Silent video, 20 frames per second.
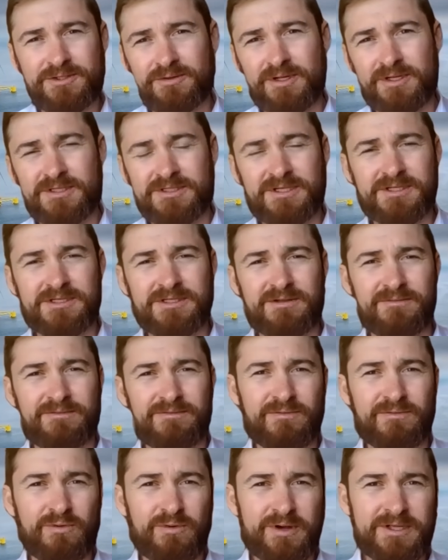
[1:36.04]
consists of
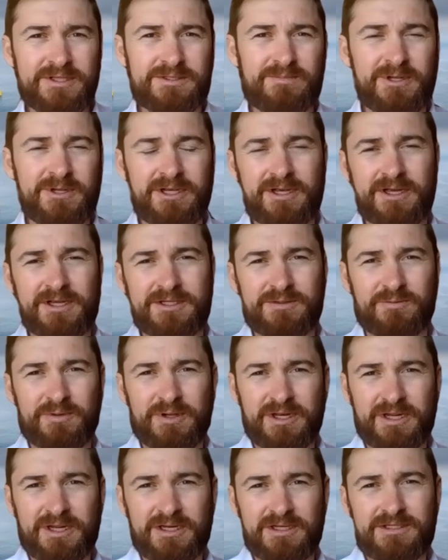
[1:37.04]
voids because
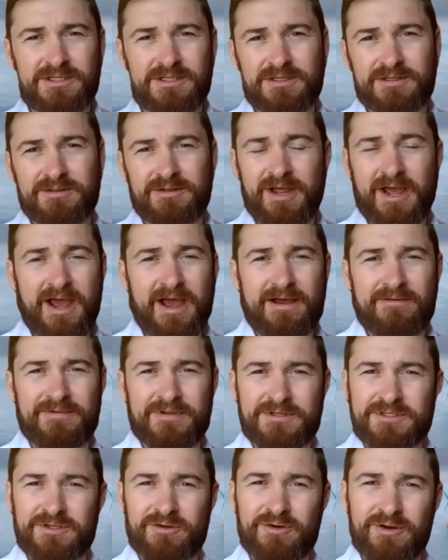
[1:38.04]
we need to have
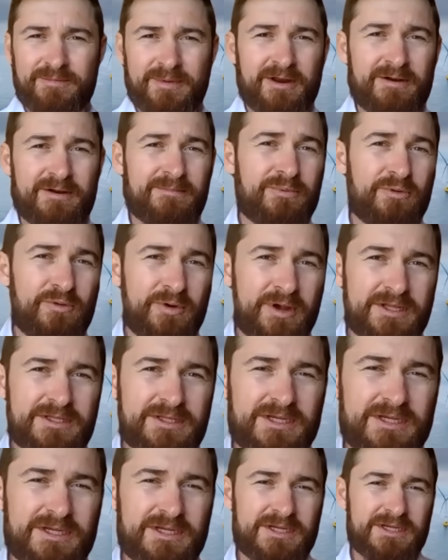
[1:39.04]
a certain amount of
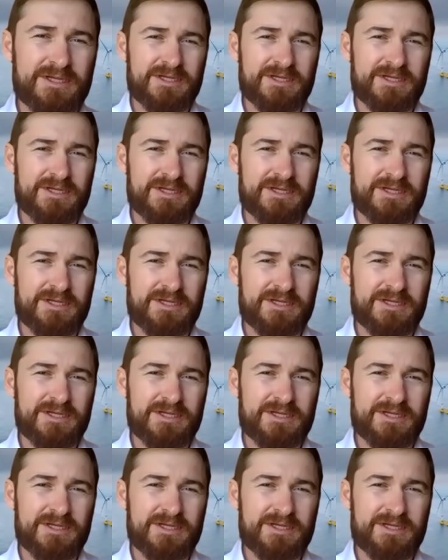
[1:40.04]
buoyancy.